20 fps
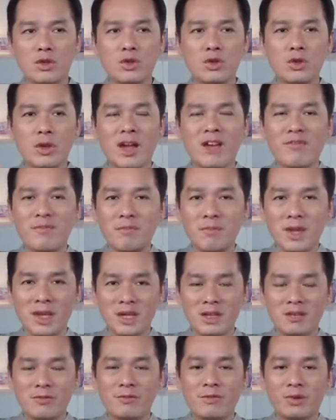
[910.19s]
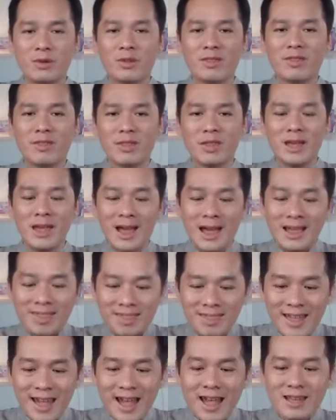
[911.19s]
you have made for at
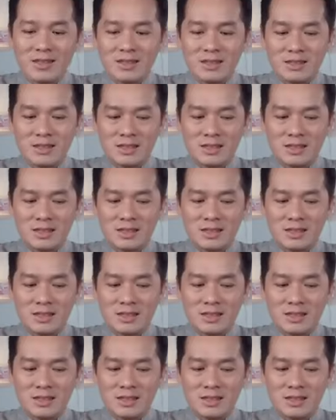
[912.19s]
that